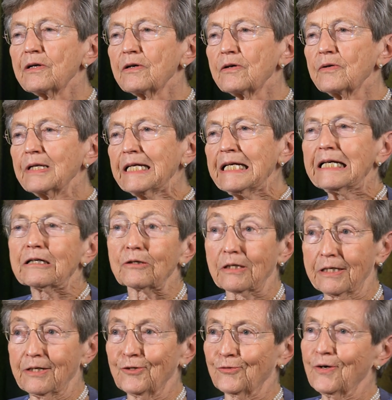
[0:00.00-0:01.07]
are
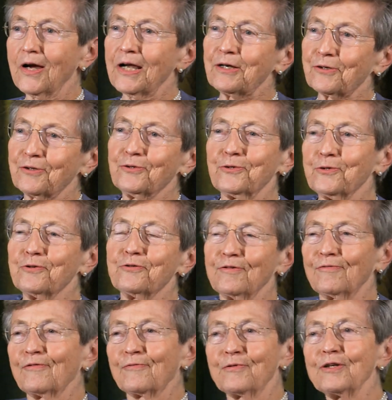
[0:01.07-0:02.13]
eagerly trying to
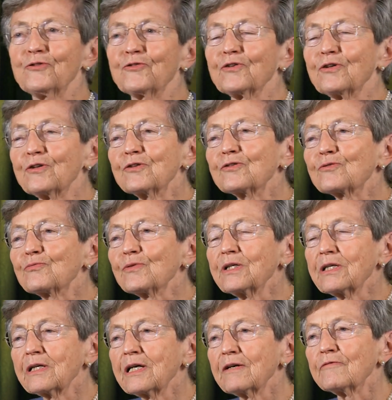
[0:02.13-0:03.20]
do research.
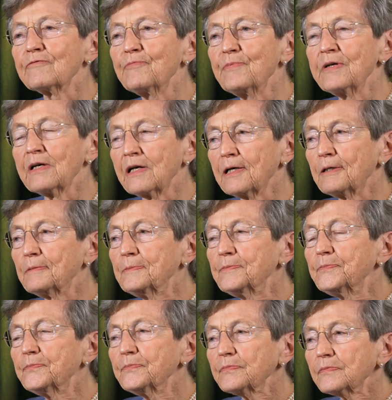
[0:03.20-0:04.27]
We have um,
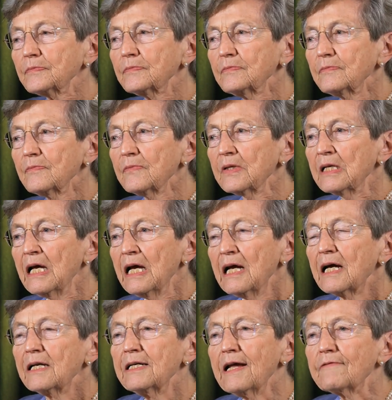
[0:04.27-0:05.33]

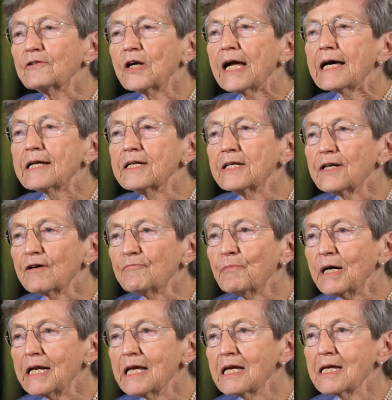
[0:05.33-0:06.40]
never had enough
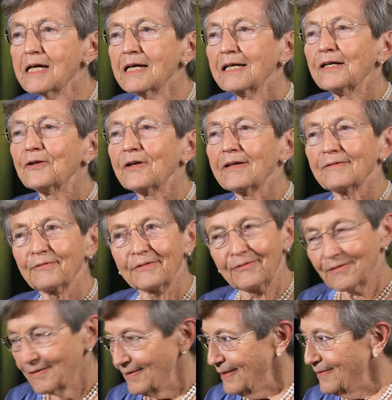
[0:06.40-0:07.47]
money
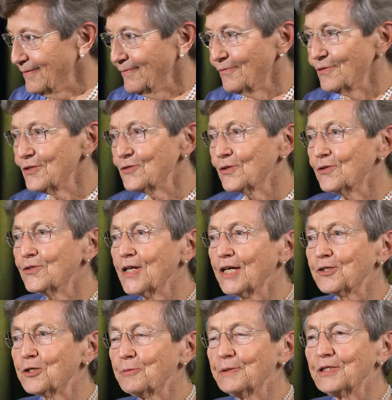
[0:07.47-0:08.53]
research
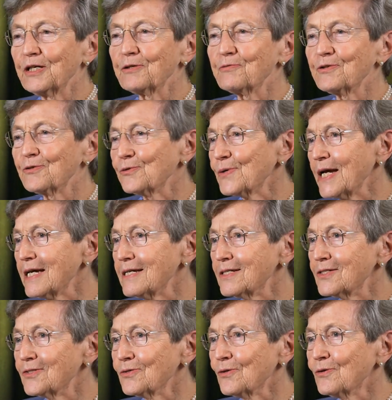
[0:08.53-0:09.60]
has to be done with
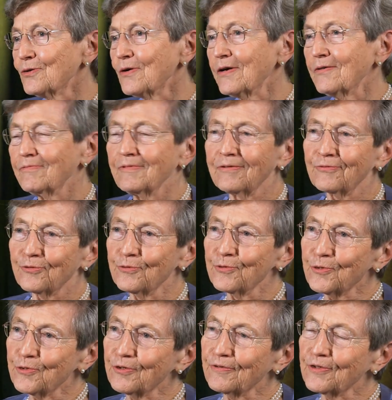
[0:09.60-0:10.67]
grants or through
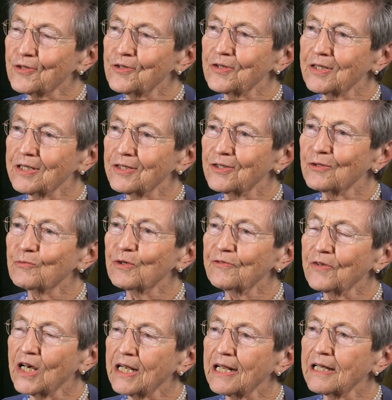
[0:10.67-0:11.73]
universities, and we've
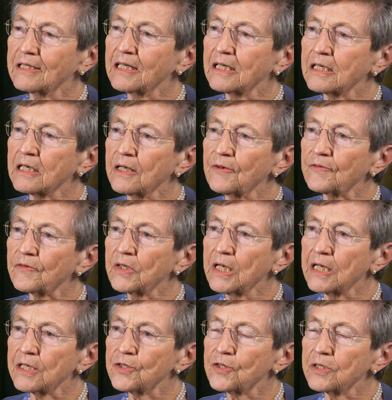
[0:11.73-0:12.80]
not had that kind of
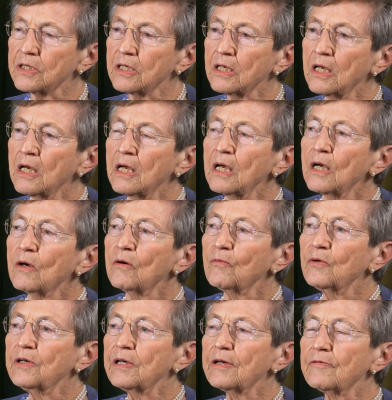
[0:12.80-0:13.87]
connection.
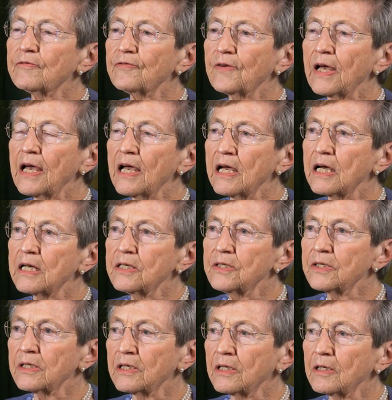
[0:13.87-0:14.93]
We have had
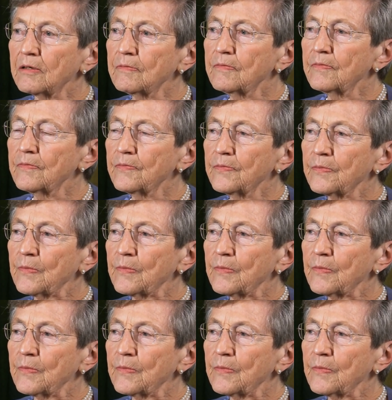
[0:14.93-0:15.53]
um,